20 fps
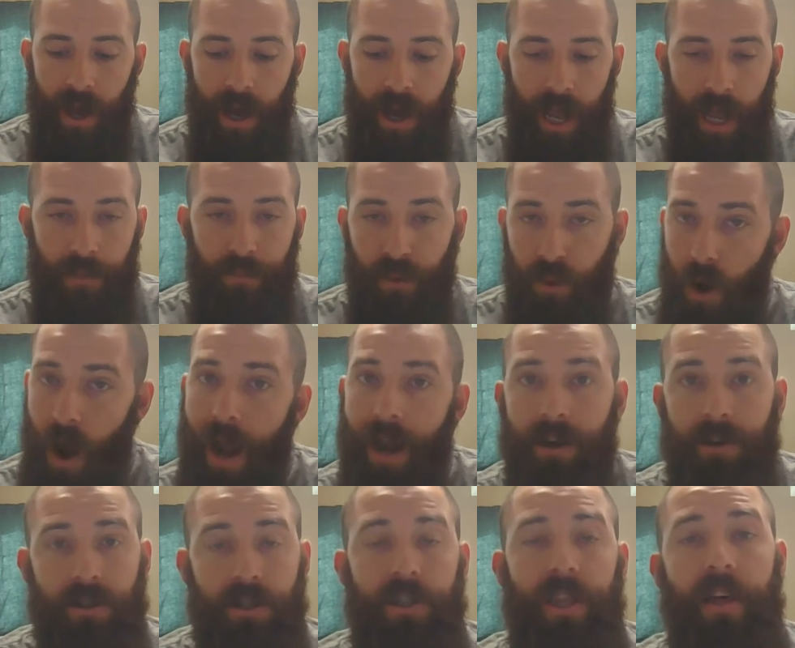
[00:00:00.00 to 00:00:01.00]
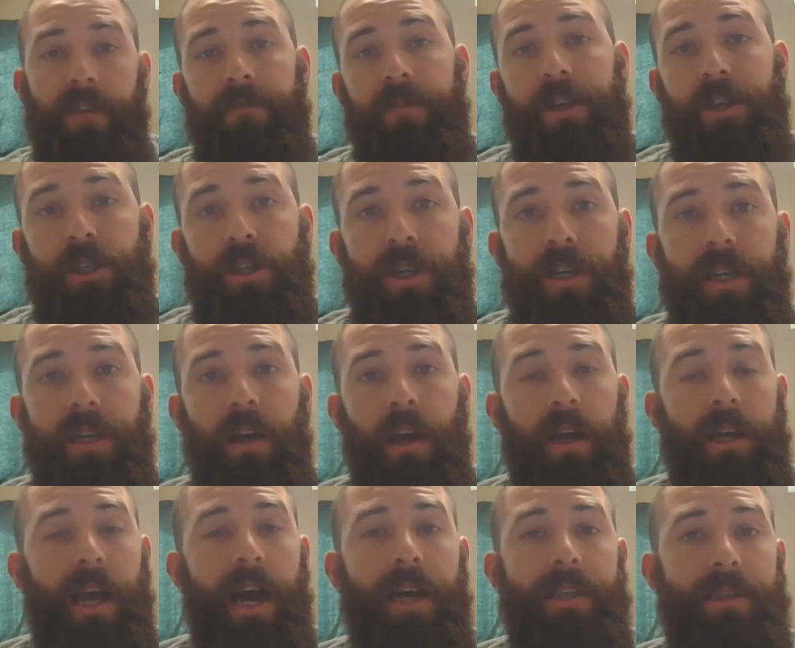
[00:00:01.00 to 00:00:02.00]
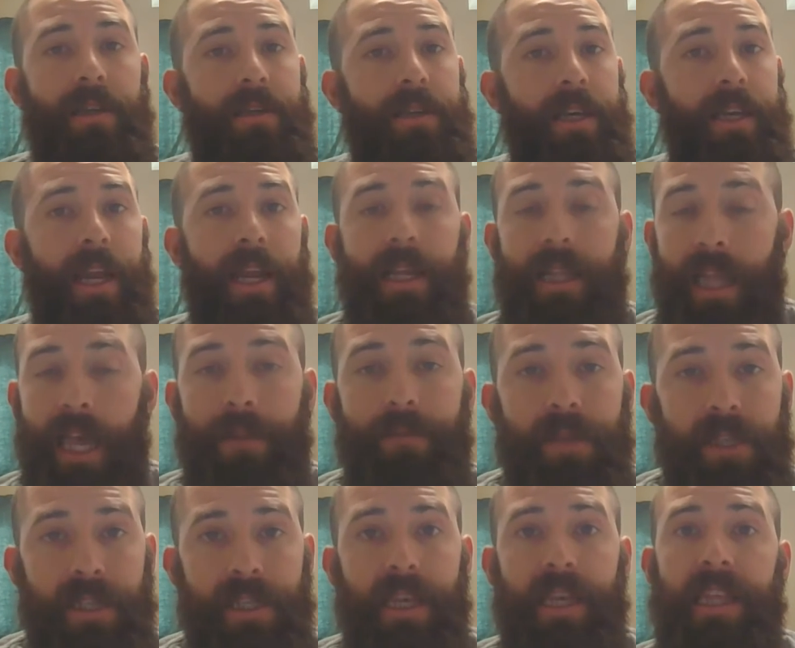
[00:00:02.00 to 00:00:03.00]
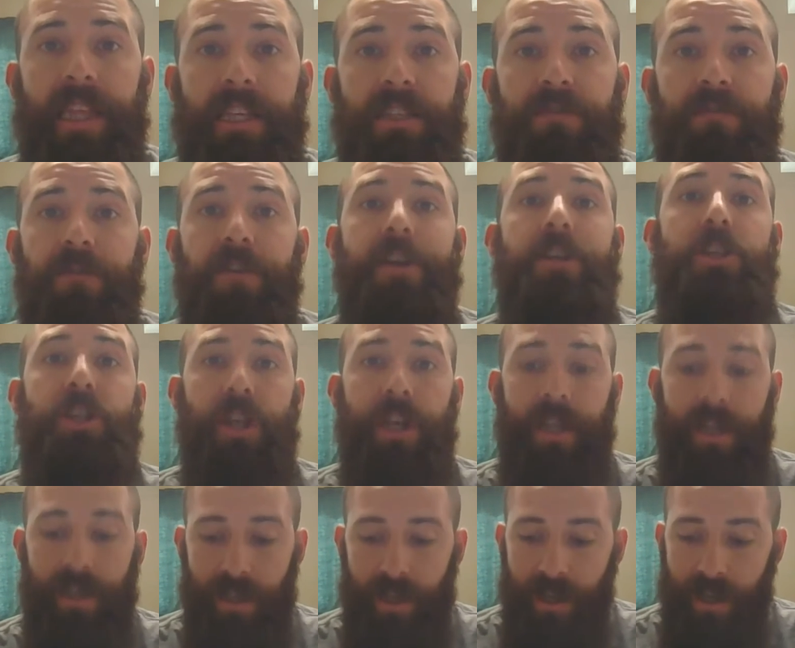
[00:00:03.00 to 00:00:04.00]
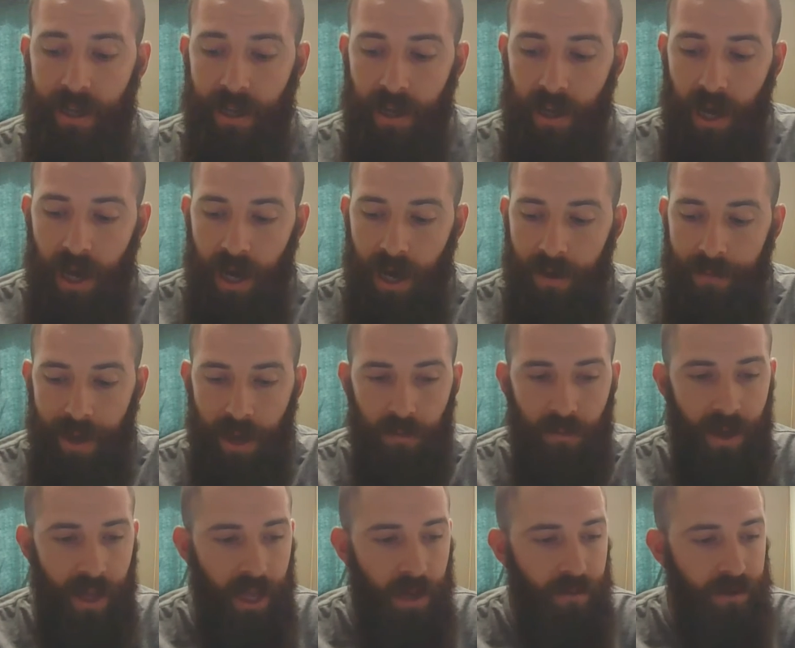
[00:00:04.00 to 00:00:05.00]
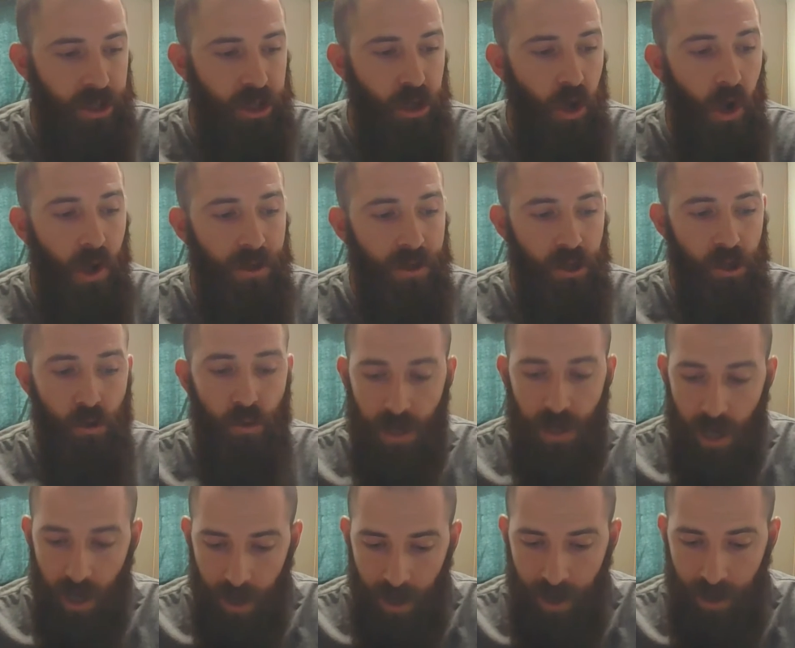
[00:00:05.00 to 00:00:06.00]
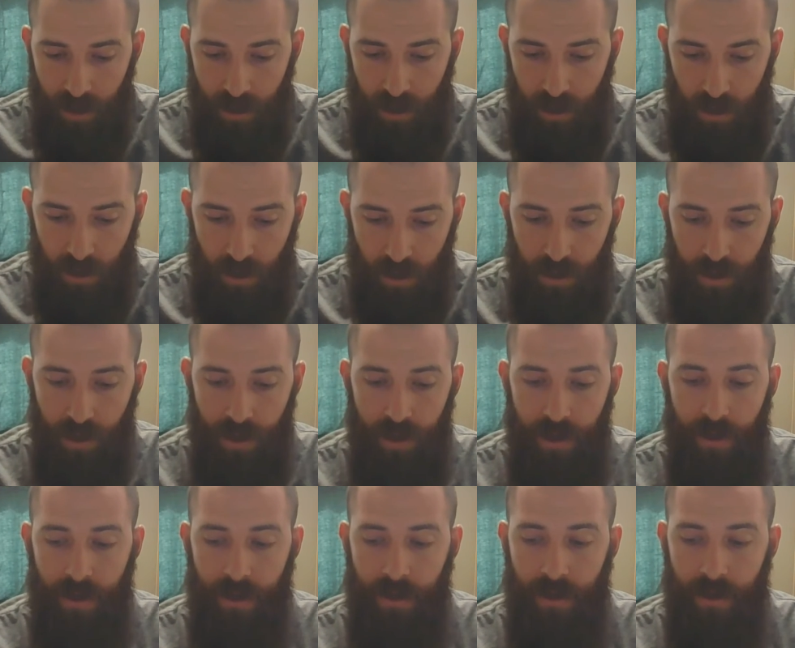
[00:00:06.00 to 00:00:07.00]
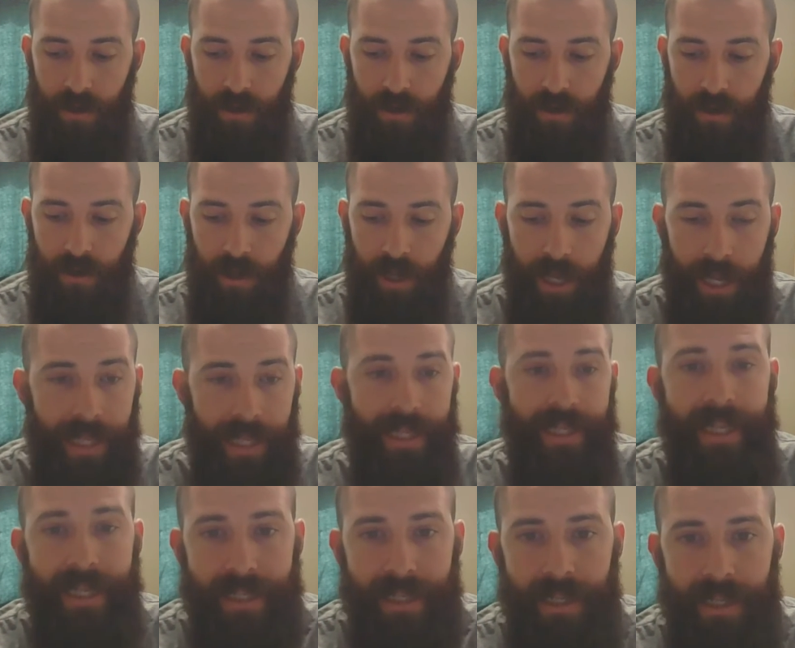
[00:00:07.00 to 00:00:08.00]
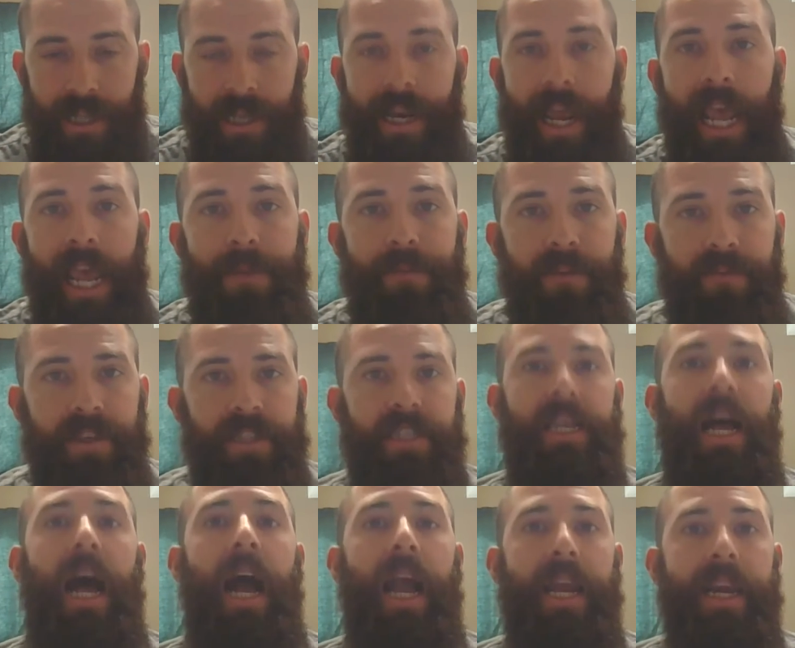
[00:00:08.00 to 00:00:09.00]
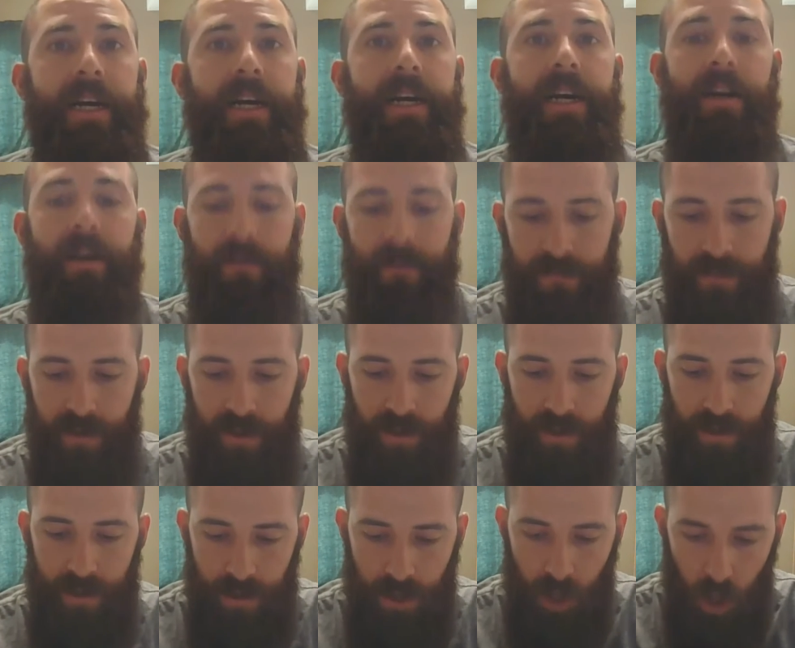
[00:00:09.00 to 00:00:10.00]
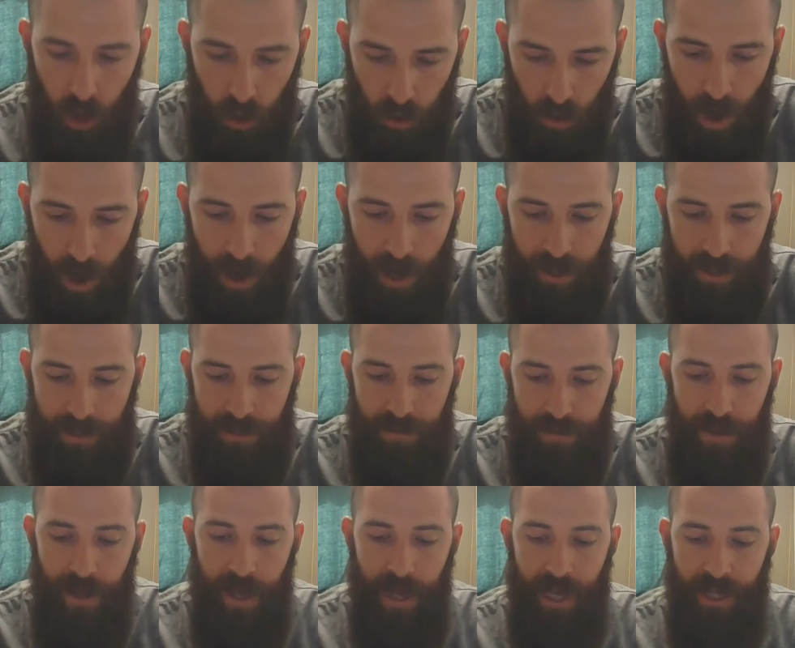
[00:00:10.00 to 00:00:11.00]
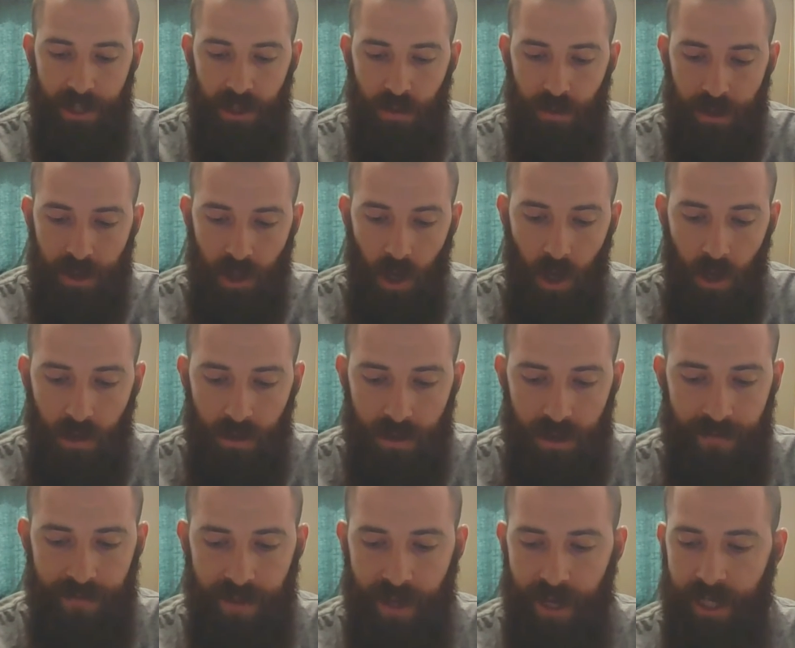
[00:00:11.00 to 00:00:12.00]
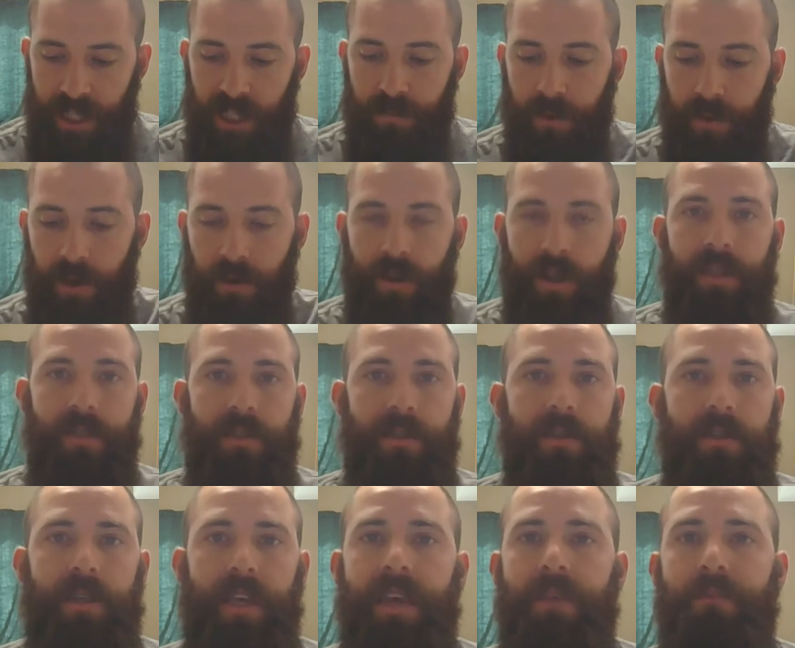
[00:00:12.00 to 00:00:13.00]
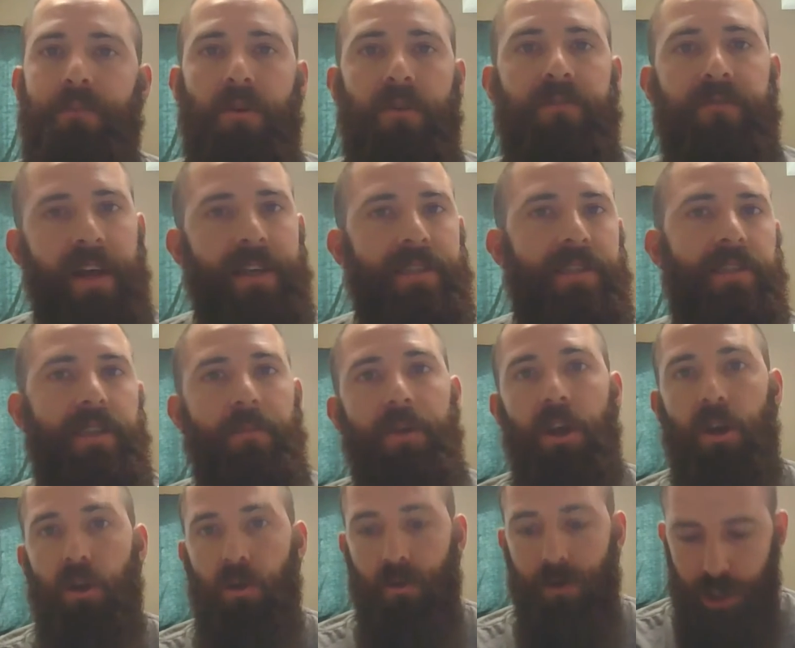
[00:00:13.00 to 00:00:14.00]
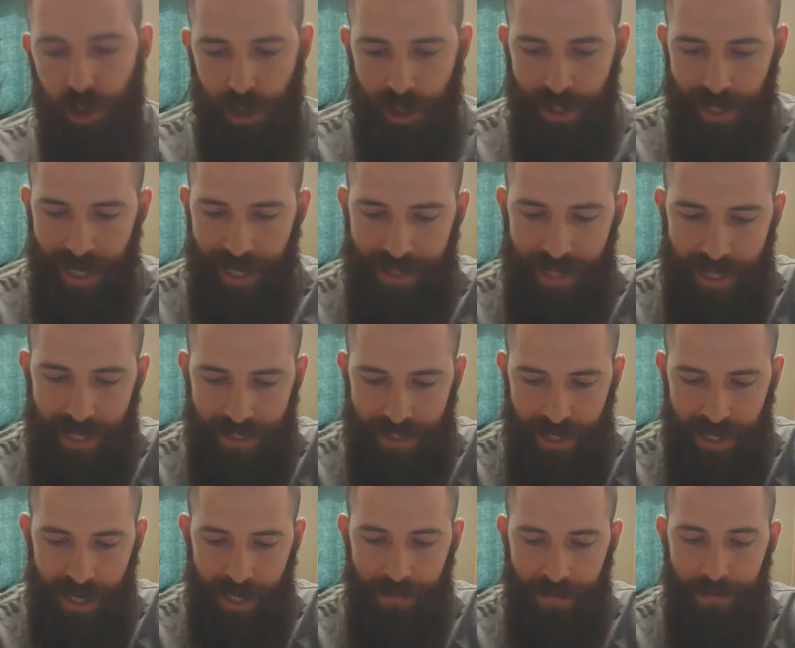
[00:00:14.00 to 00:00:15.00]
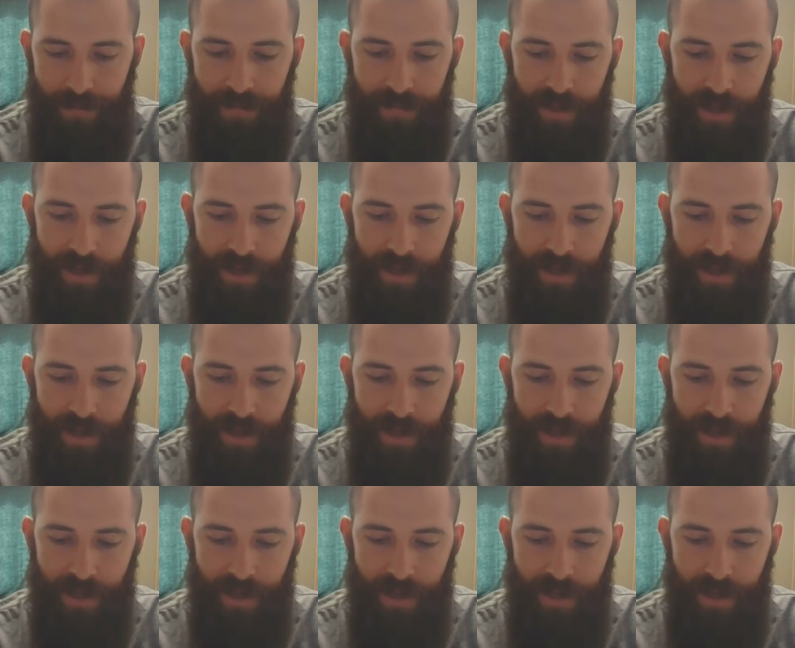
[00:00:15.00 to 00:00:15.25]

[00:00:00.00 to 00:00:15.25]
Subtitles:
And prior to that vision, Constantine had claimed to see this vision and he was told to conquer in the name of the sign of the cross. As a result of that experience, he professed to be a Christian at that time.